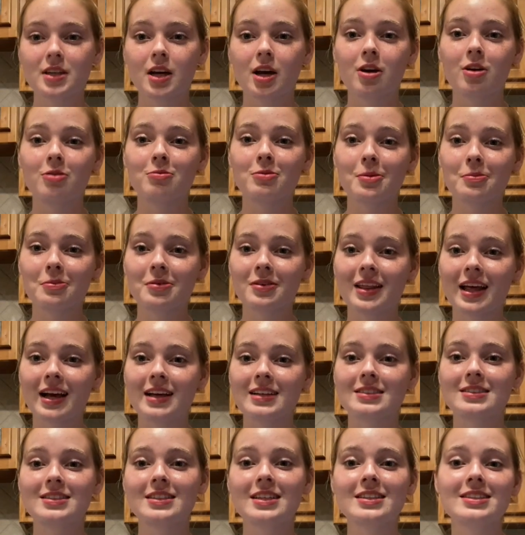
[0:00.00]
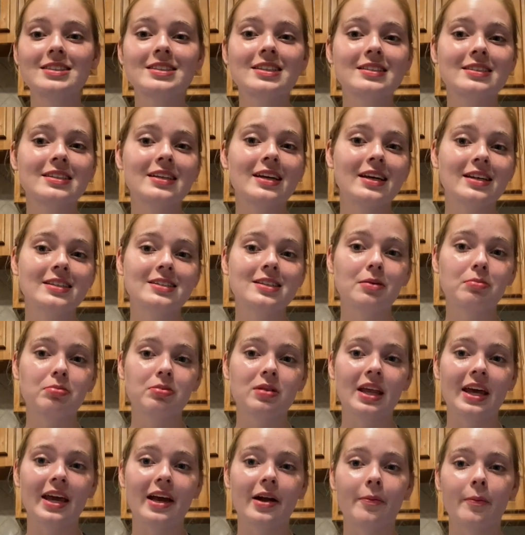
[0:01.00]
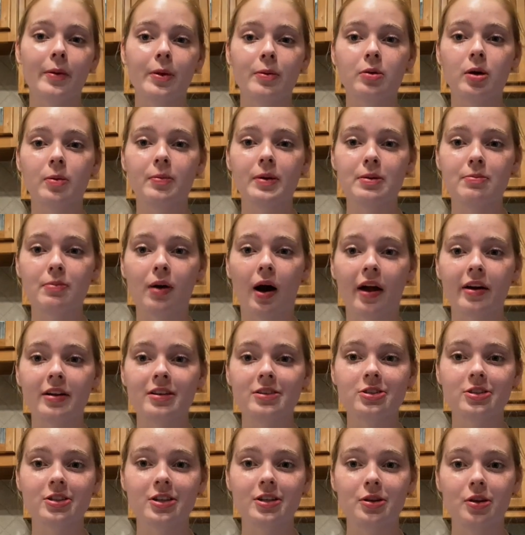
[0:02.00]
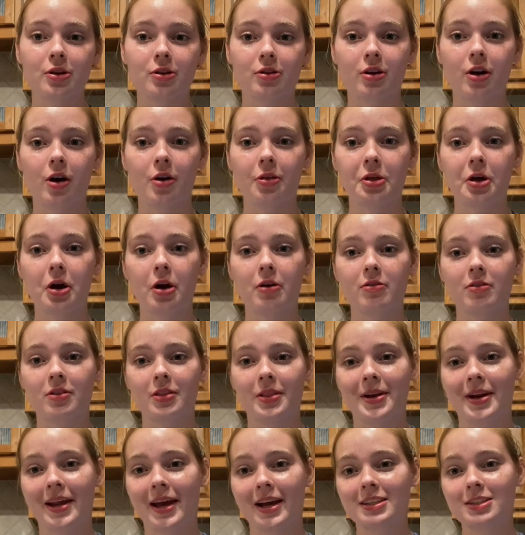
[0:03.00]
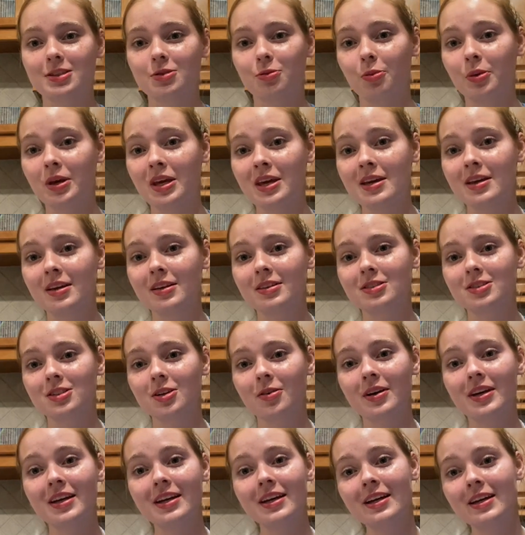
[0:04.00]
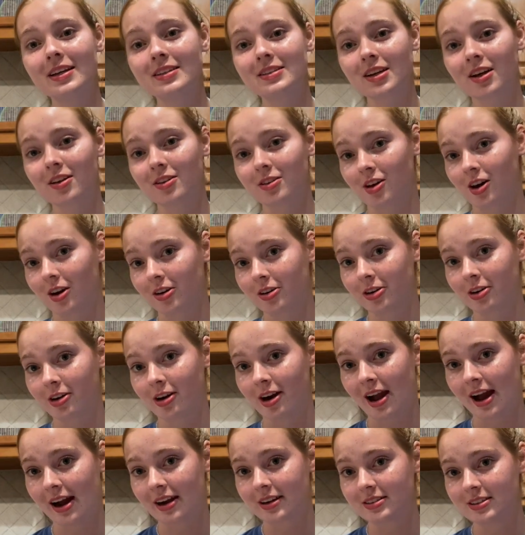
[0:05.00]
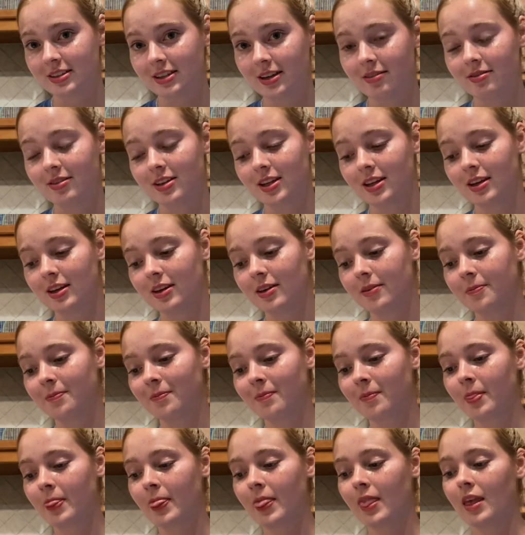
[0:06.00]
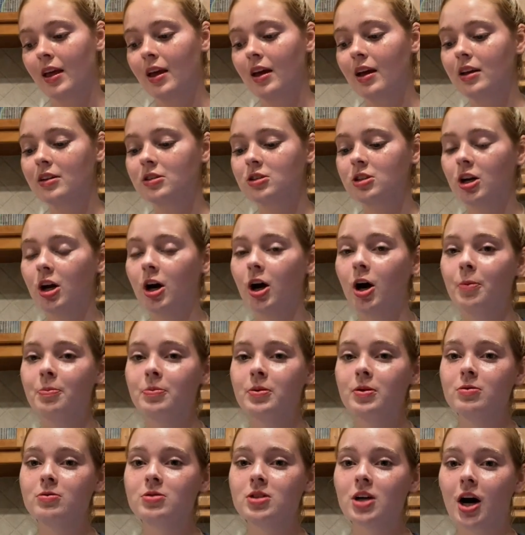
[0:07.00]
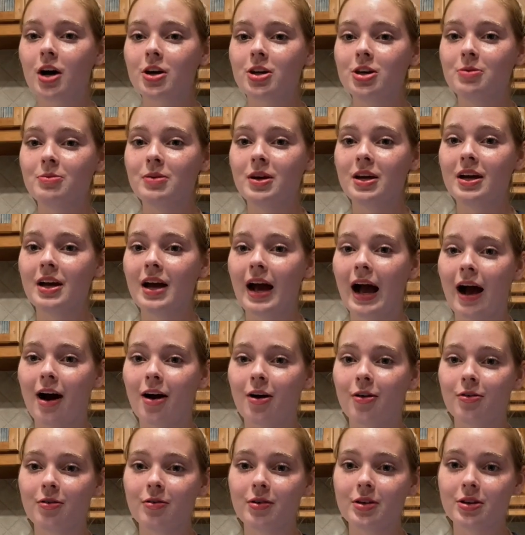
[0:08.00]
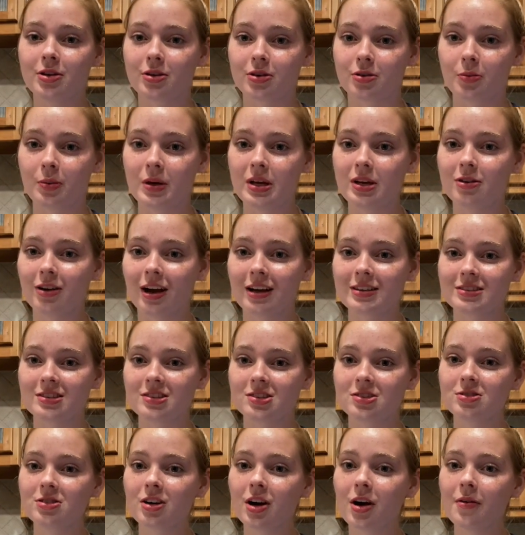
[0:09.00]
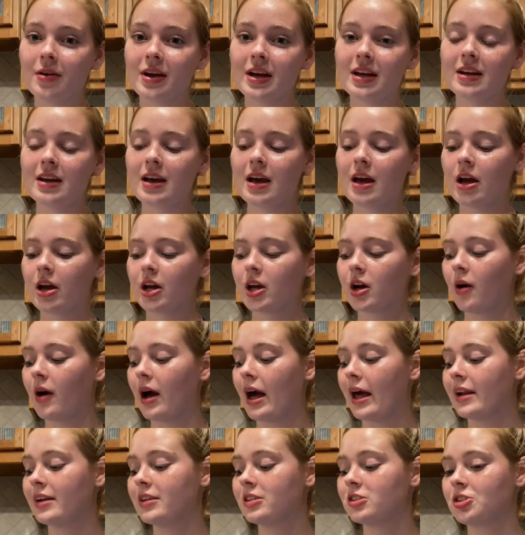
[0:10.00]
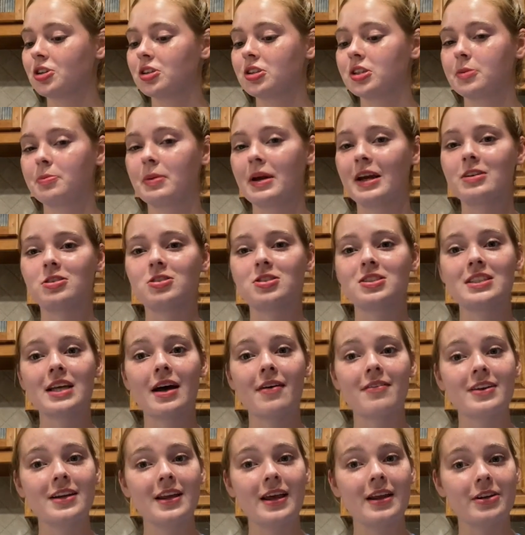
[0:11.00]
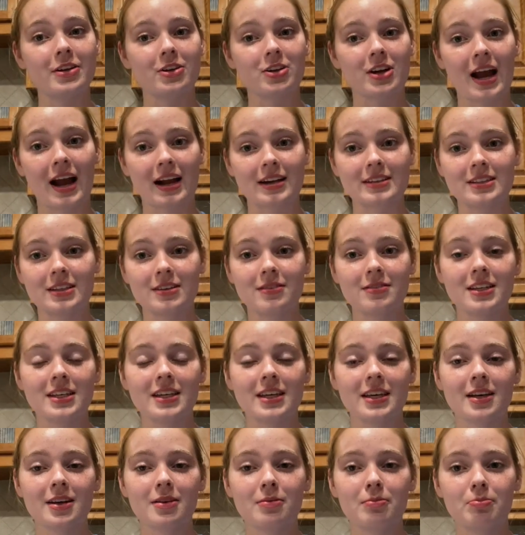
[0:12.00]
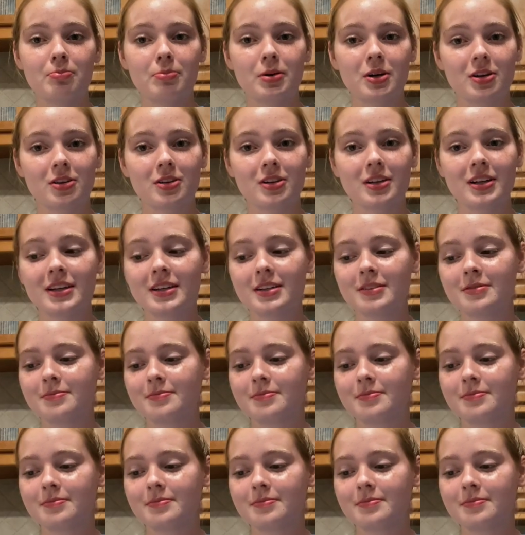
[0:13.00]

Remember that since this is a plant, we will be monitoring the growth over the next week, so it is a longer activity. To help you document how your wheatgrass is growing, go ahead and turn to page 7 in your activity kit booklet.